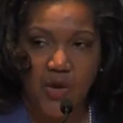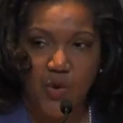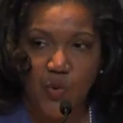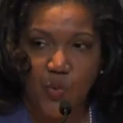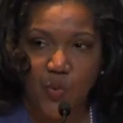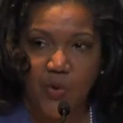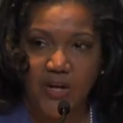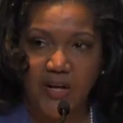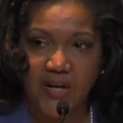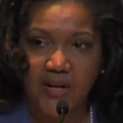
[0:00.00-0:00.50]

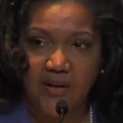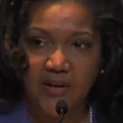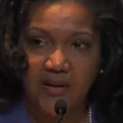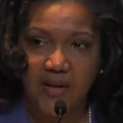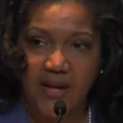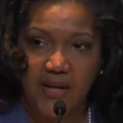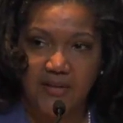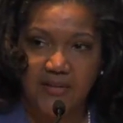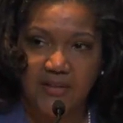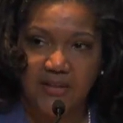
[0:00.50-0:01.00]
We
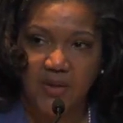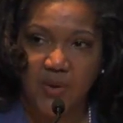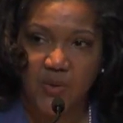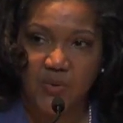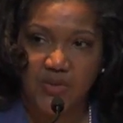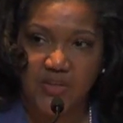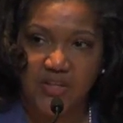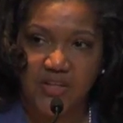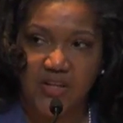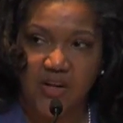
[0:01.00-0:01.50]
at
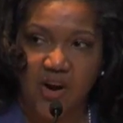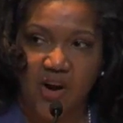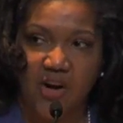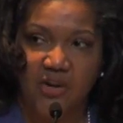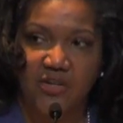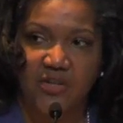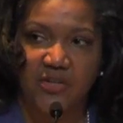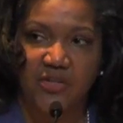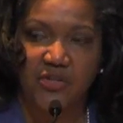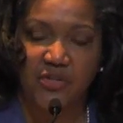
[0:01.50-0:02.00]
DOT are
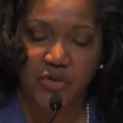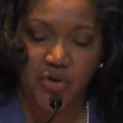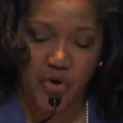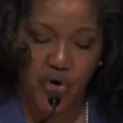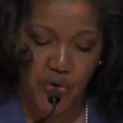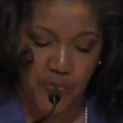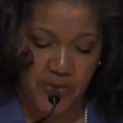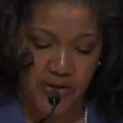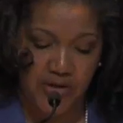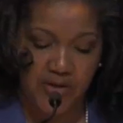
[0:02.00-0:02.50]

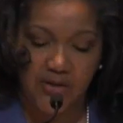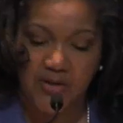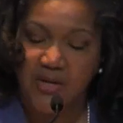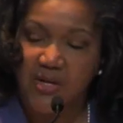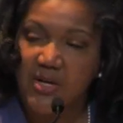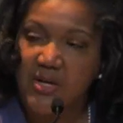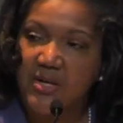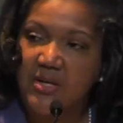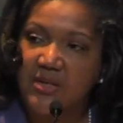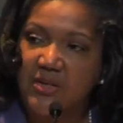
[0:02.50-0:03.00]
determined
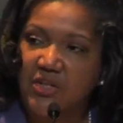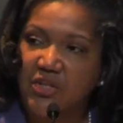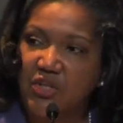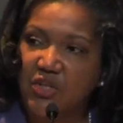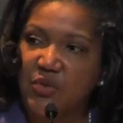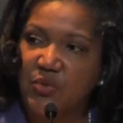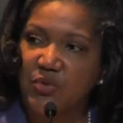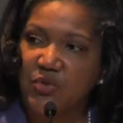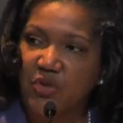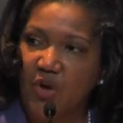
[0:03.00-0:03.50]
to
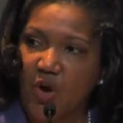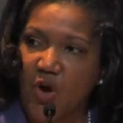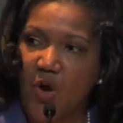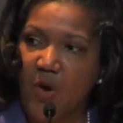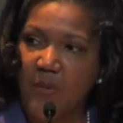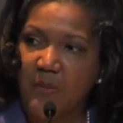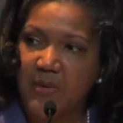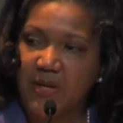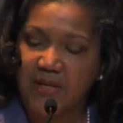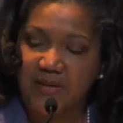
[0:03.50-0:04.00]
use
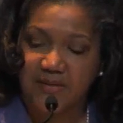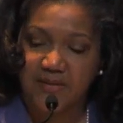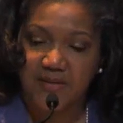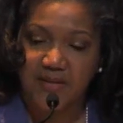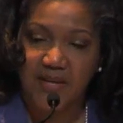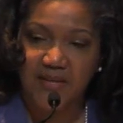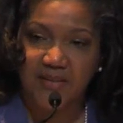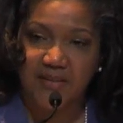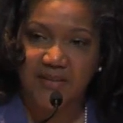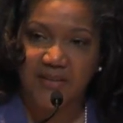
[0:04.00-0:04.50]
all means
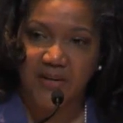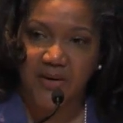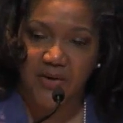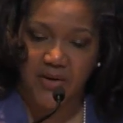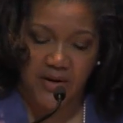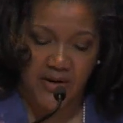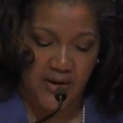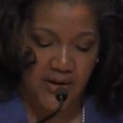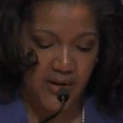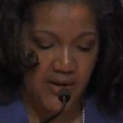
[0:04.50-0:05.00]

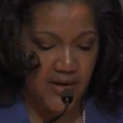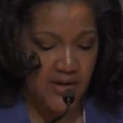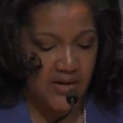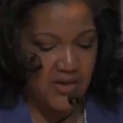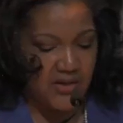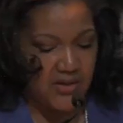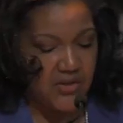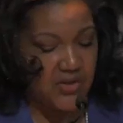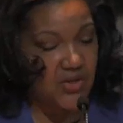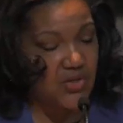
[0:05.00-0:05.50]
necessary
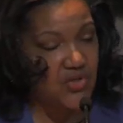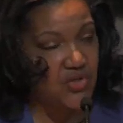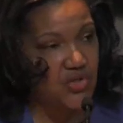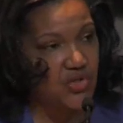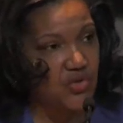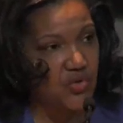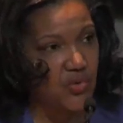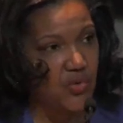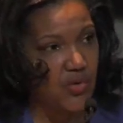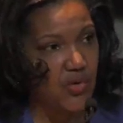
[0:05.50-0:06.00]
to
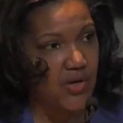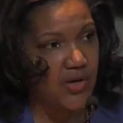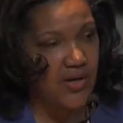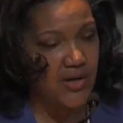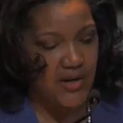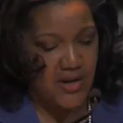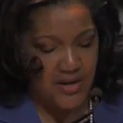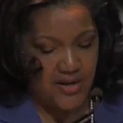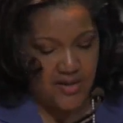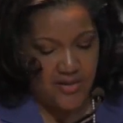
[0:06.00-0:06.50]
ensure
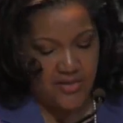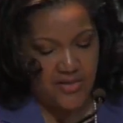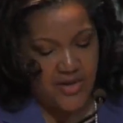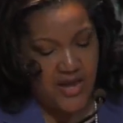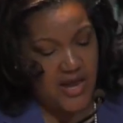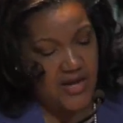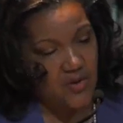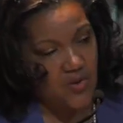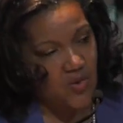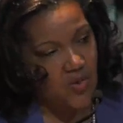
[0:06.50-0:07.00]

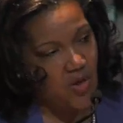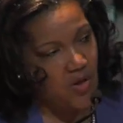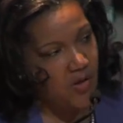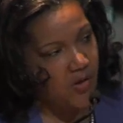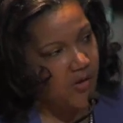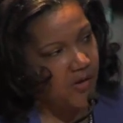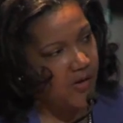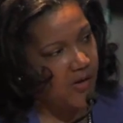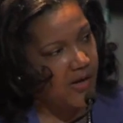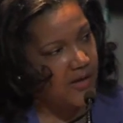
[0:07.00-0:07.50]
that
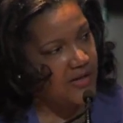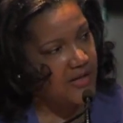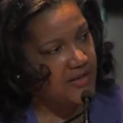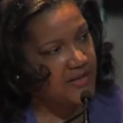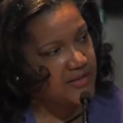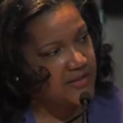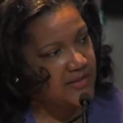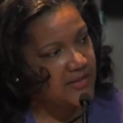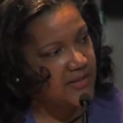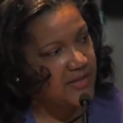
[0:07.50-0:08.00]
an
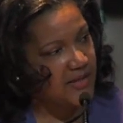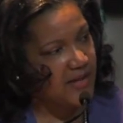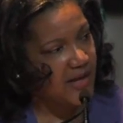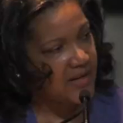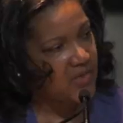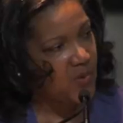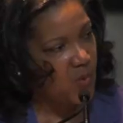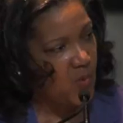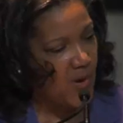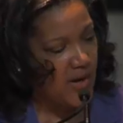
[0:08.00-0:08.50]
incident
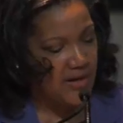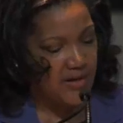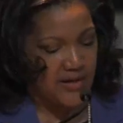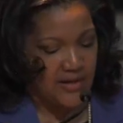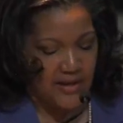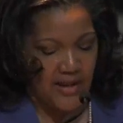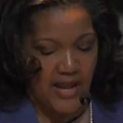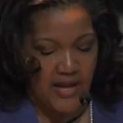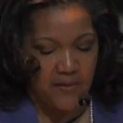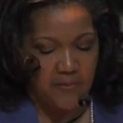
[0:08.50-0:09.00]
like the one
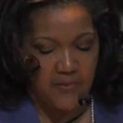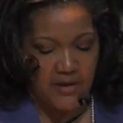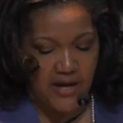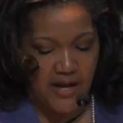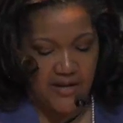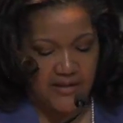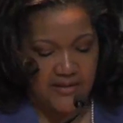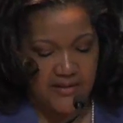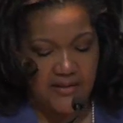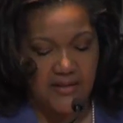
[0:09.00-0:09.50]
in
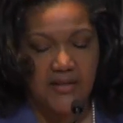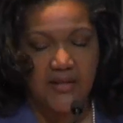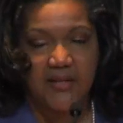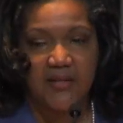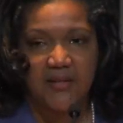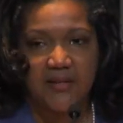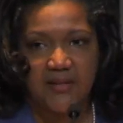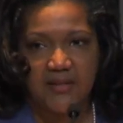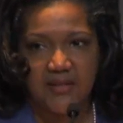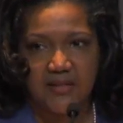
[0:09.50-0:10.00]
Lac-Megantic
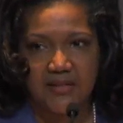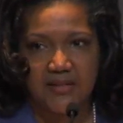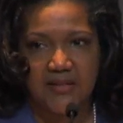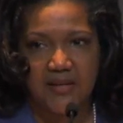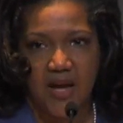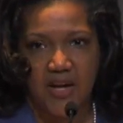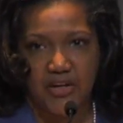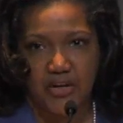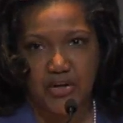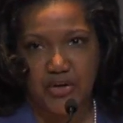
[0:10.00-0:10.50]
does
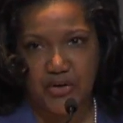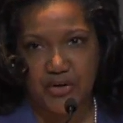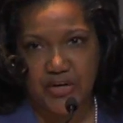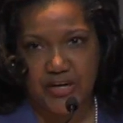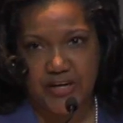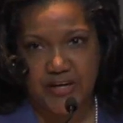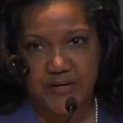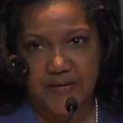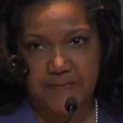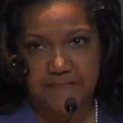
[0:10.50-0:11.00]
not occur
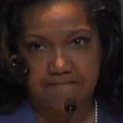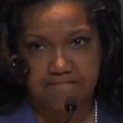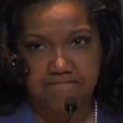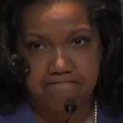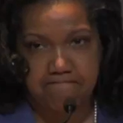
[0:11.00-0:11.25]
here.